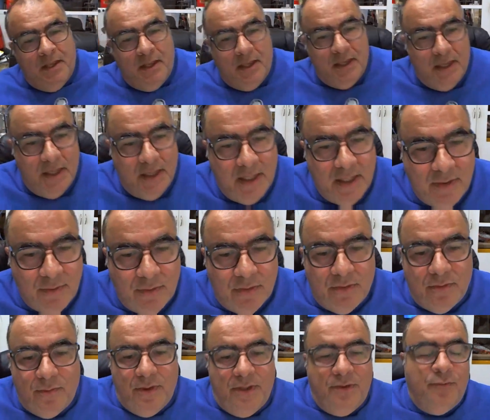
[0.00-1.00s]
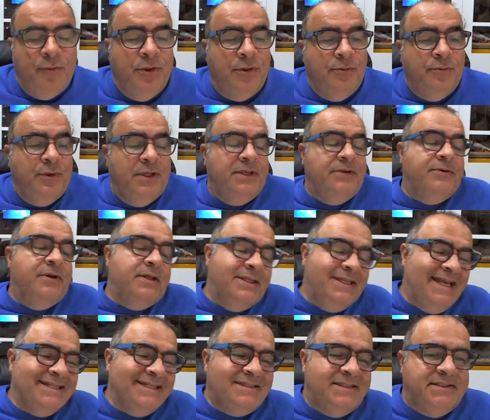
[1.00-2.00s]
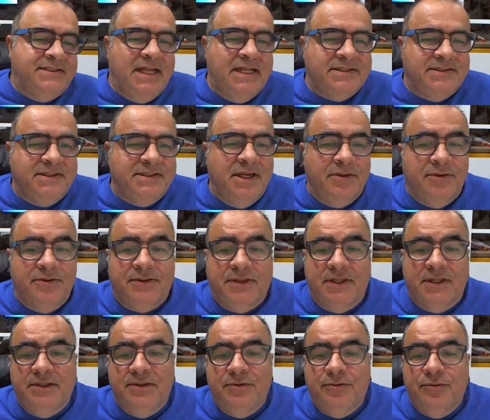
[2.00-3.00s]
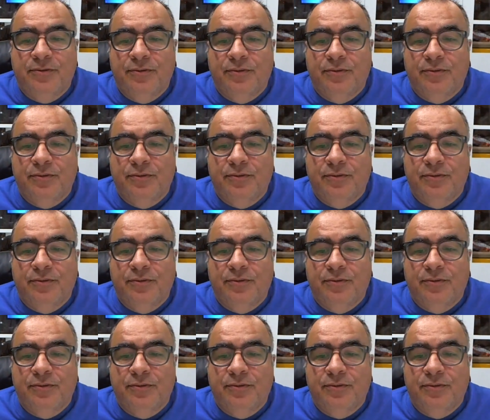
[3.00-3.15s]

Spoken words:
it will redrill. That's the other thing you.